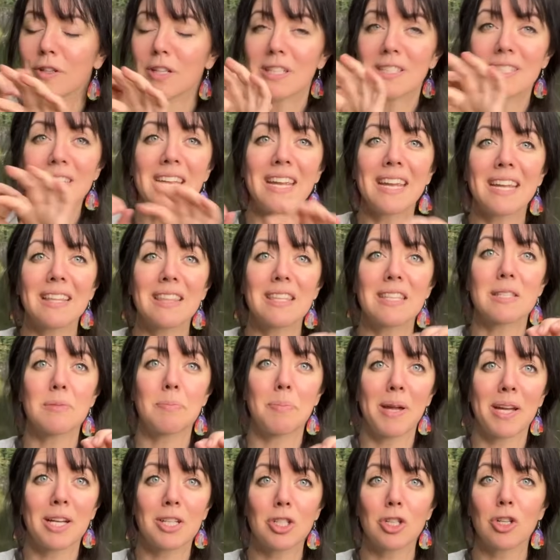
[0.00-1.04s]
take this
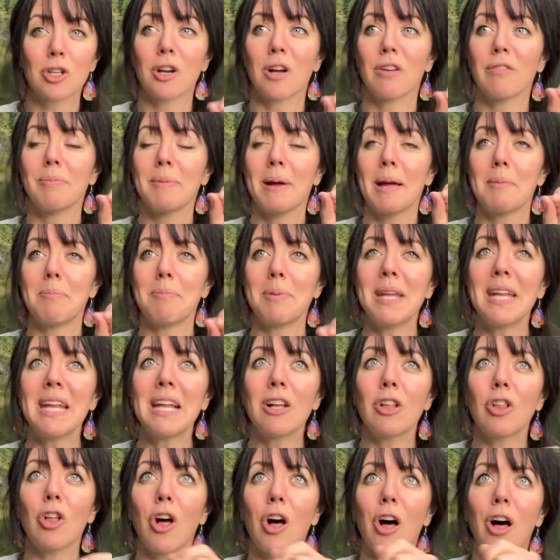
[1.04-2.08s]
picture of my pea
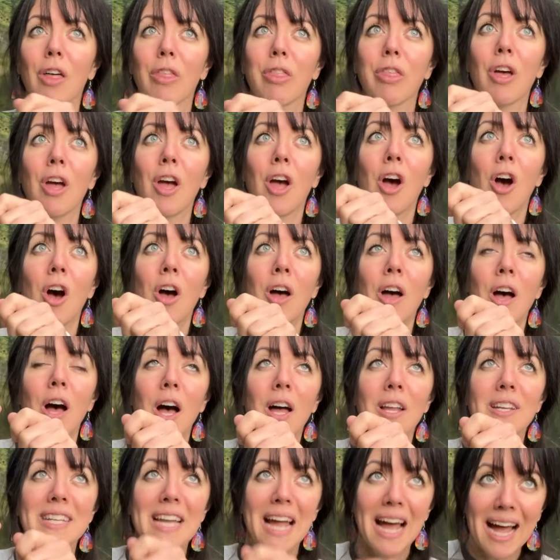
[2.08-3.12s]
cloth
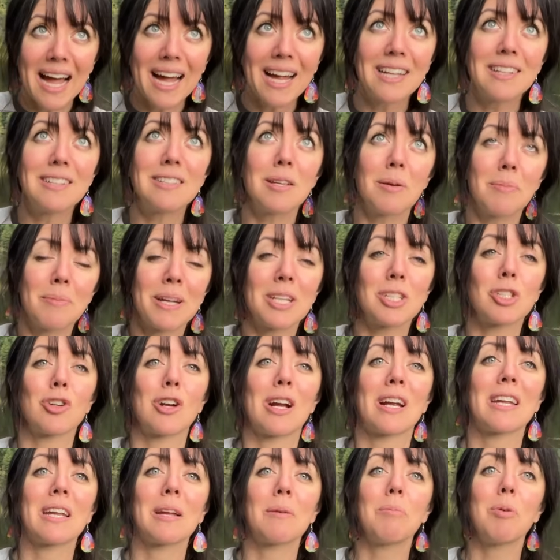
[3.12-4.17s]
tied to my
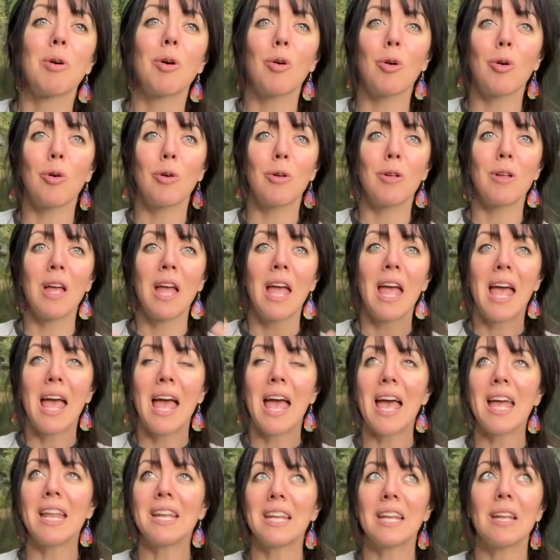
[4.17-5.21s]
trekking pole.
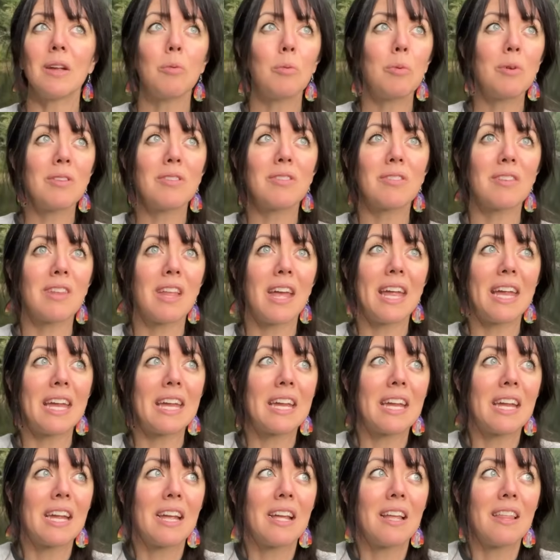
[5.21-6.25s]
And it was
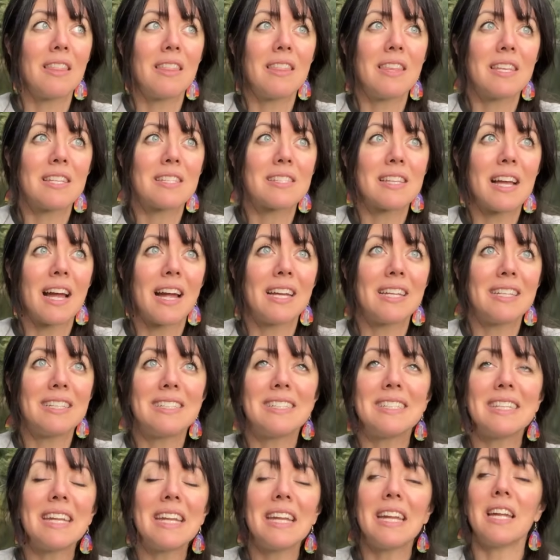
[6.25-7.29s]
like this
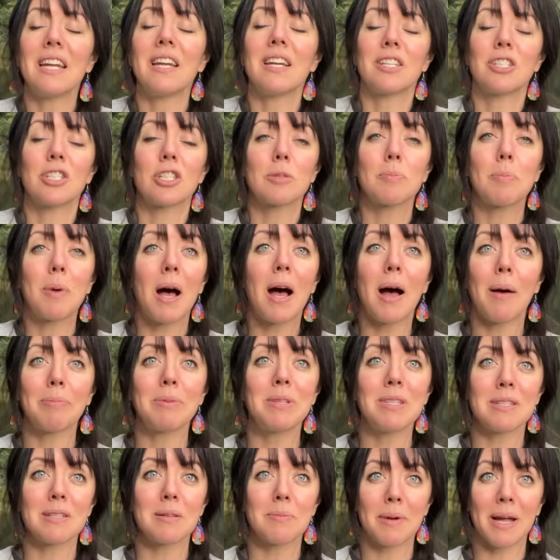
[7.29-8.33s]
idea just popped
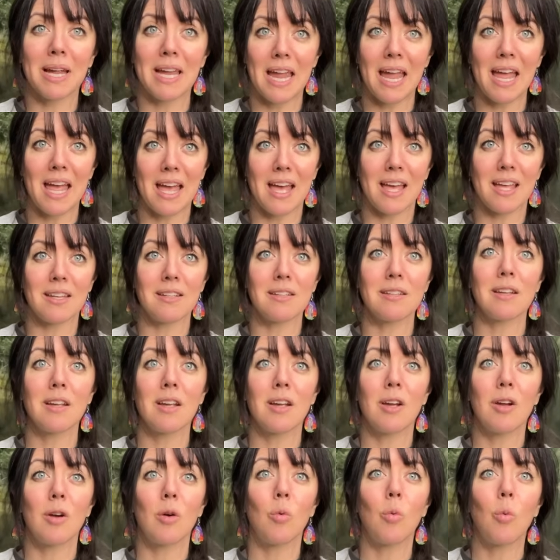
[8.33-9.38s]
into my head.
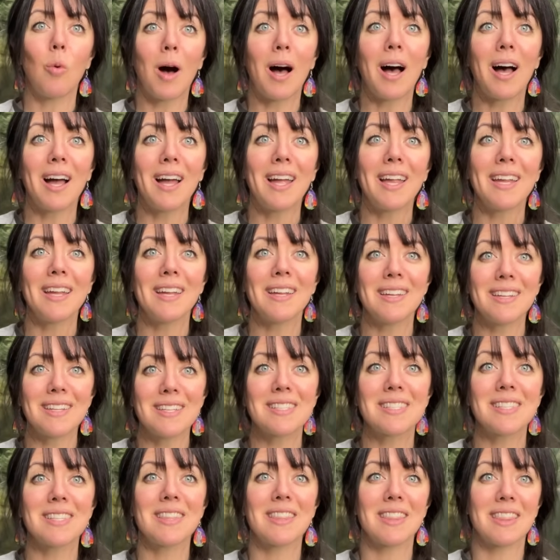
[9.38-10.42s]
Why
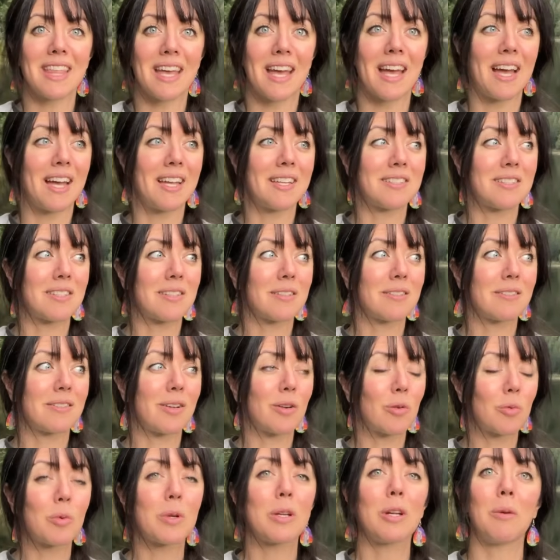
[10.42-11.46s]
isn't that a
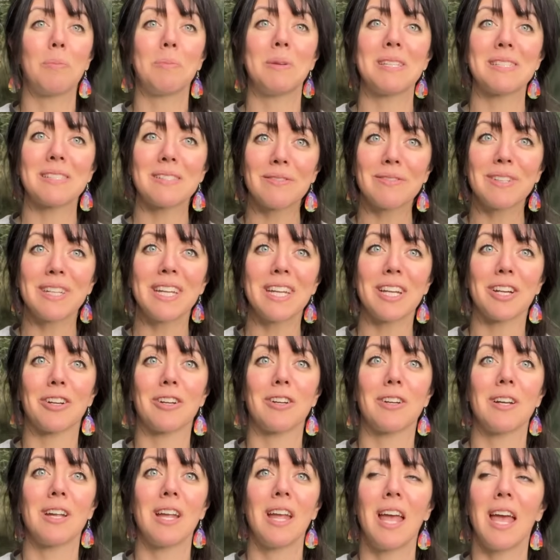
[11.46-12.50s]
real piece of gear?
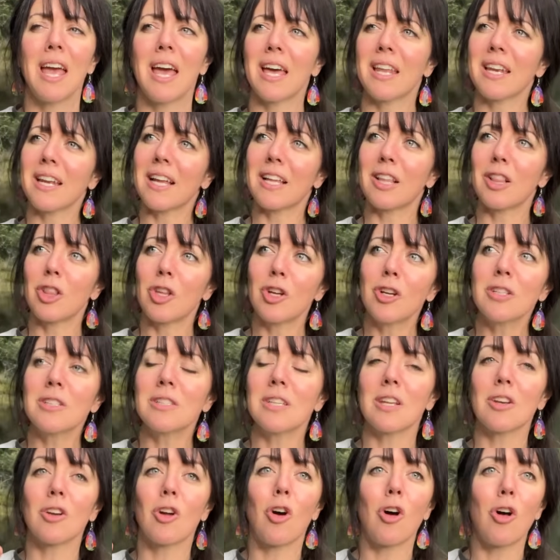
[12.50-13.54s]
And I looked
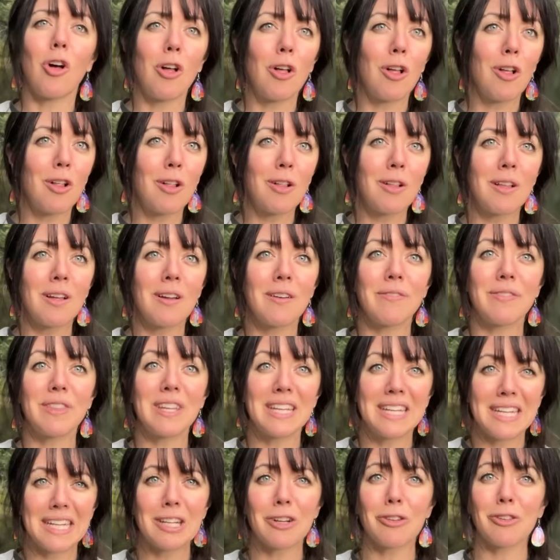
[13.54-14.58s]
at all of the
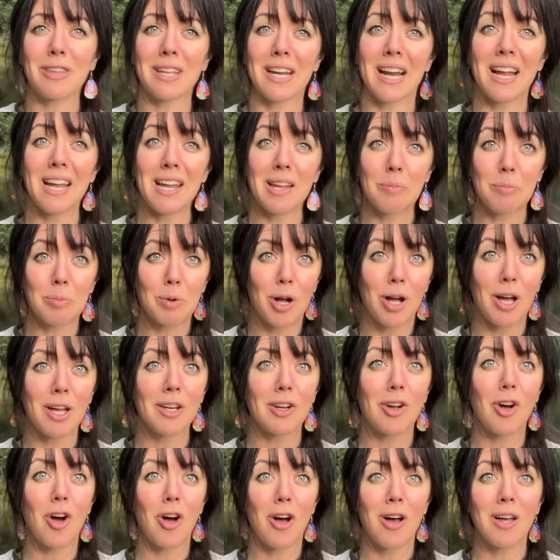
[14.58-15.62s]
gear that I had brought
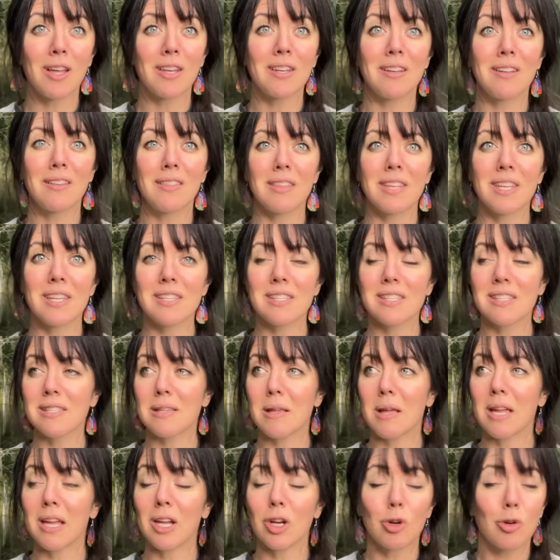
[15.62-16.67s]
on this
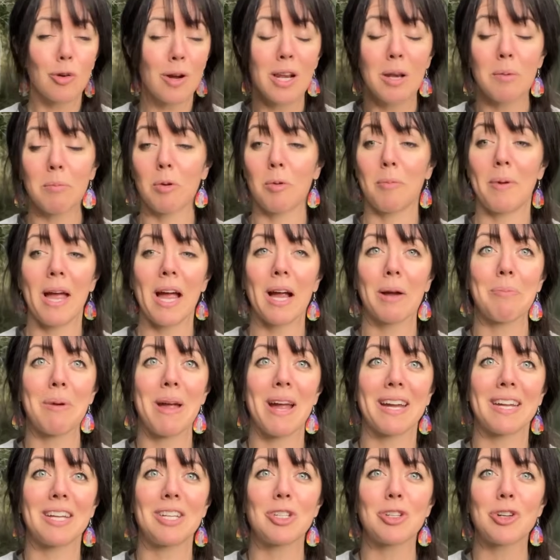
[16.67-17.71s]
incredible
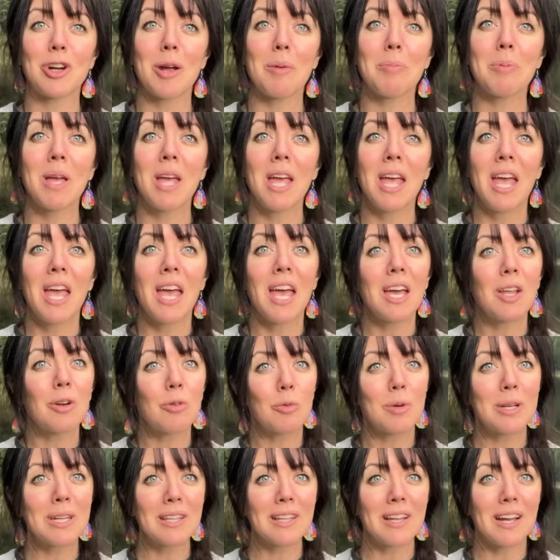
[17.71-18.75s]
backpacking trip and
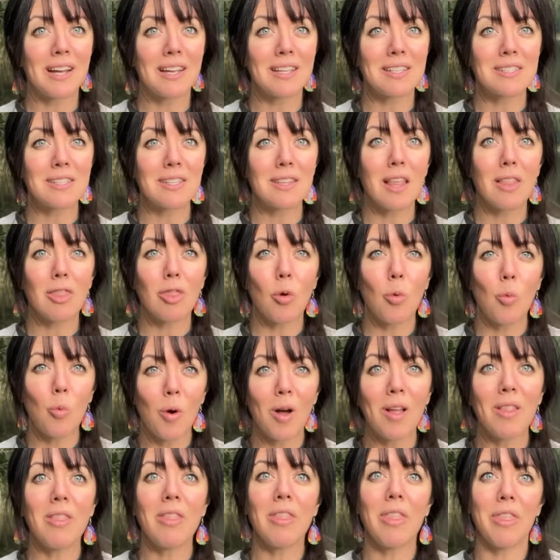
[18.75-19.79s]
realized that the
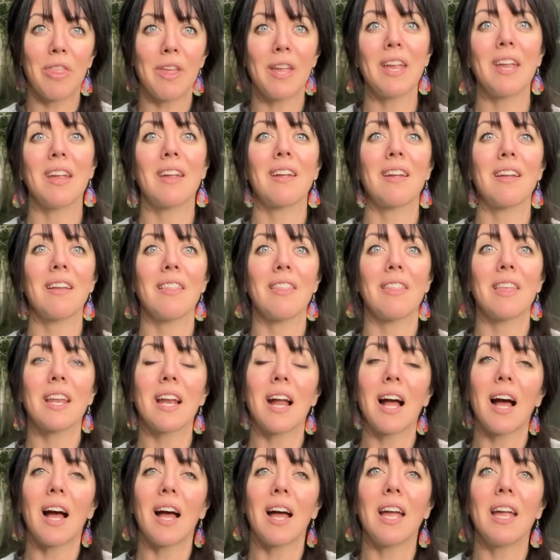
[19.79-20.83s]
one thing that
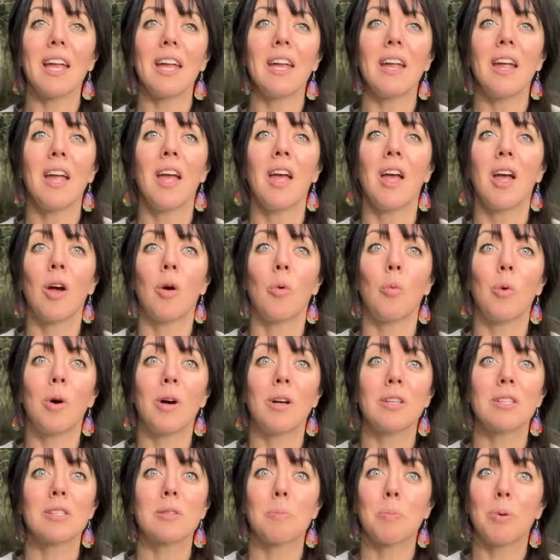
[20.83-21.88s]
I
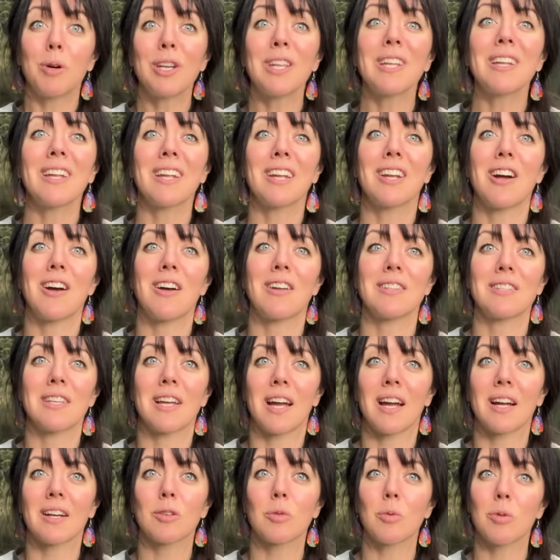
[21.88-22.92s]
was putting in
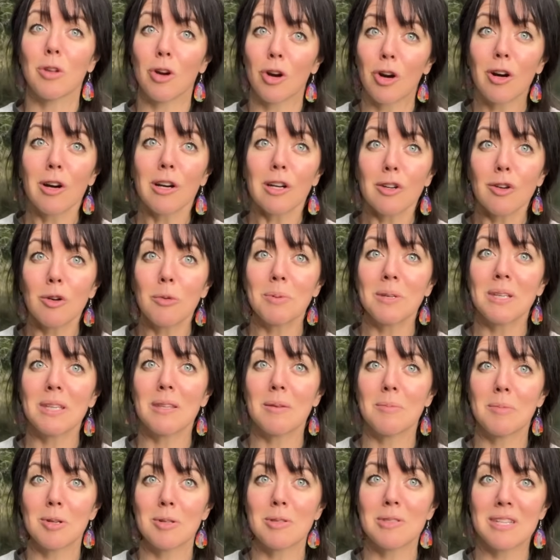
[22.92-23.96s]
contact with arguably the
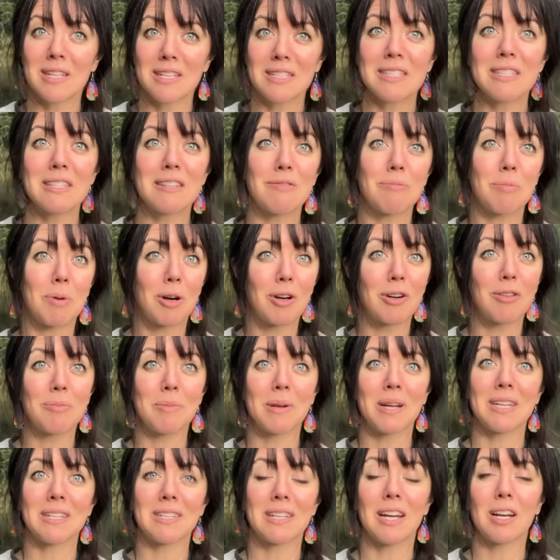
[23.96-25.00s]
most sensitive part of
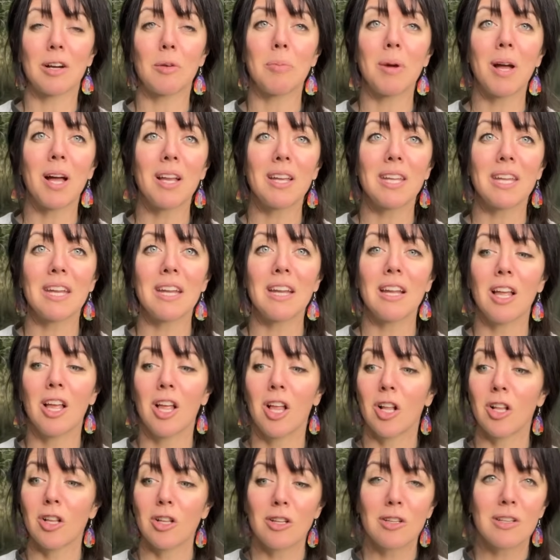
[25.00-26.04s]
my entire body
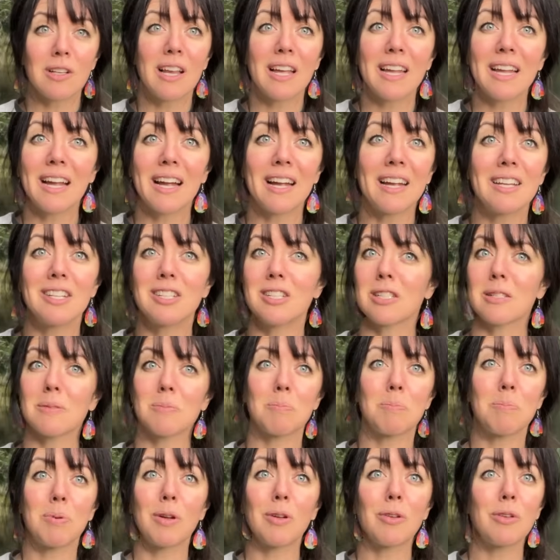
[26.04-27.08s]
looked like I had just
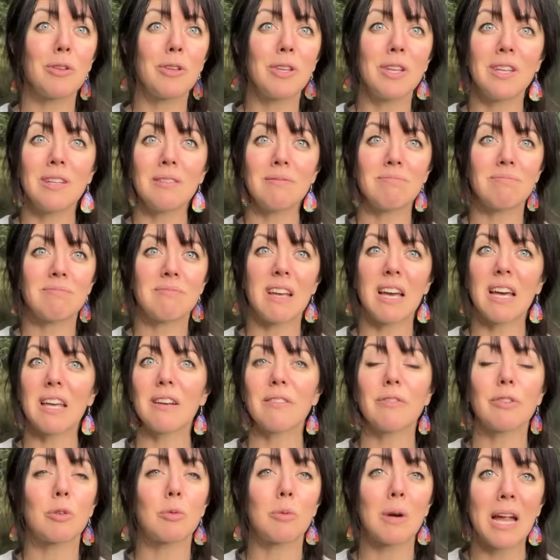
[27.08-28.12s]
pulled it out
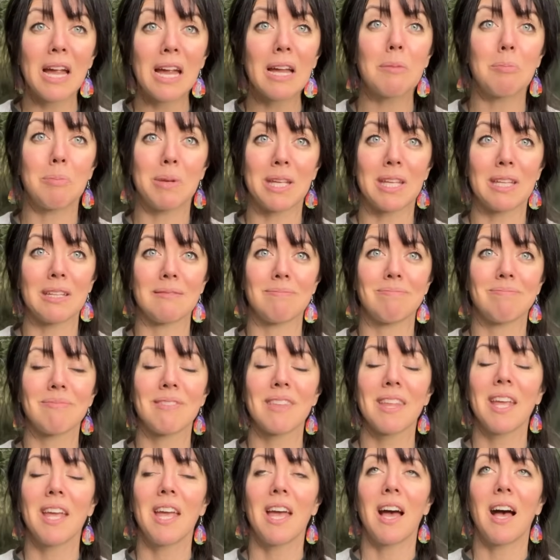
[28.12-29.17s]
of a rag bin.
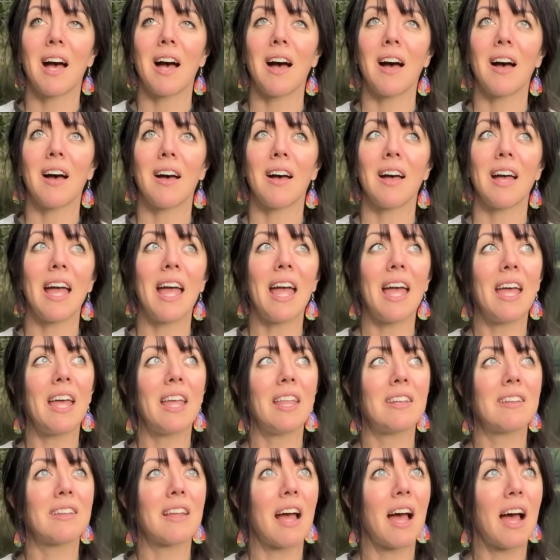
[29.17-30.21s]

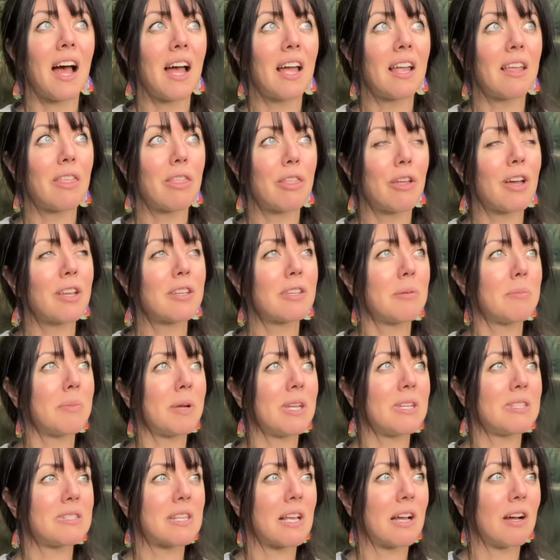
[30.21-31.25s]
And I thought to
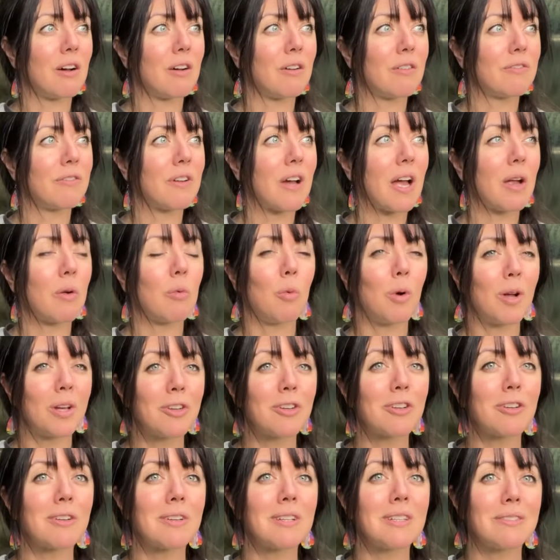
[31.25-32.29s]
myself, I
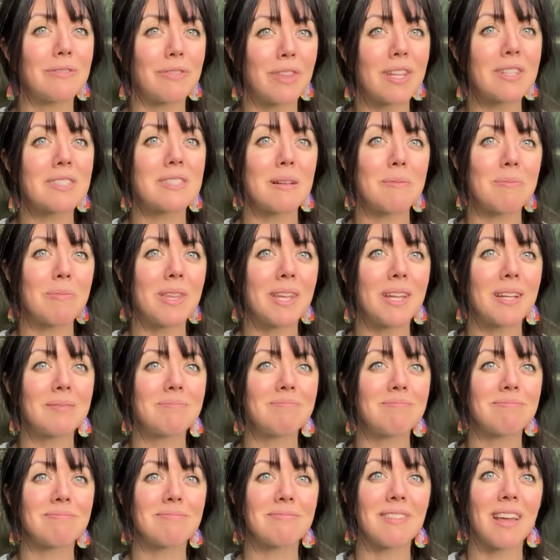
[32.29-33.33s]
wonder if that's
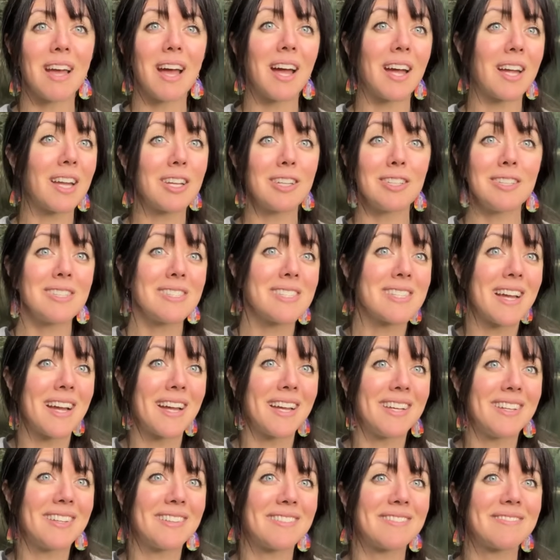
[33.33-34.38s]
something I could
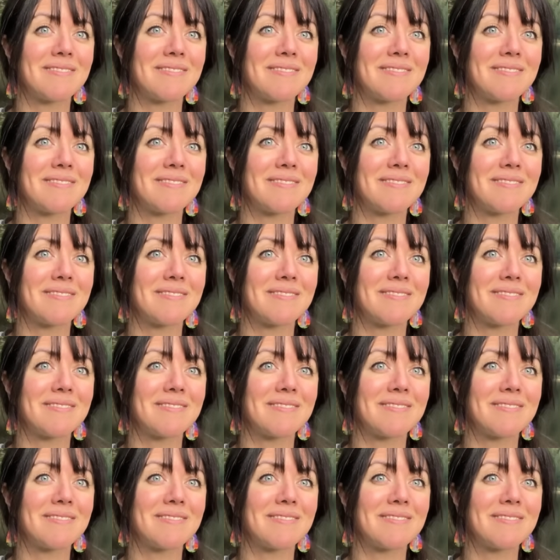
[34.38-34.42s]
design.